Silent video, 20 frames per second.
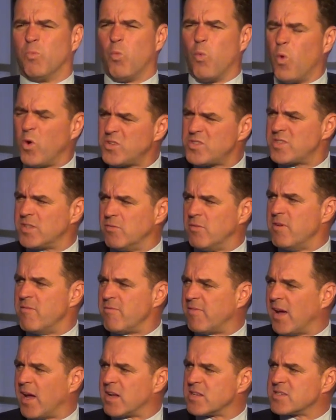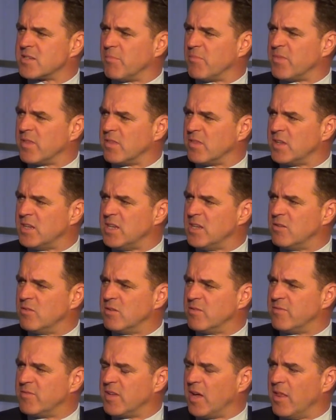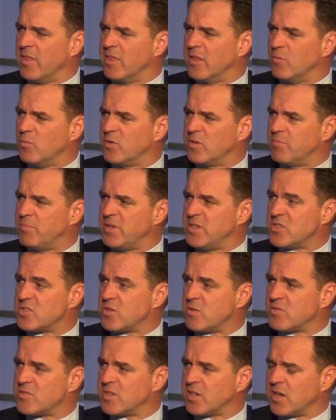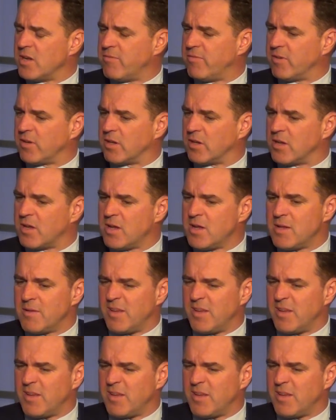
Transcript: was there in fact something that he could have done that would have been so significant?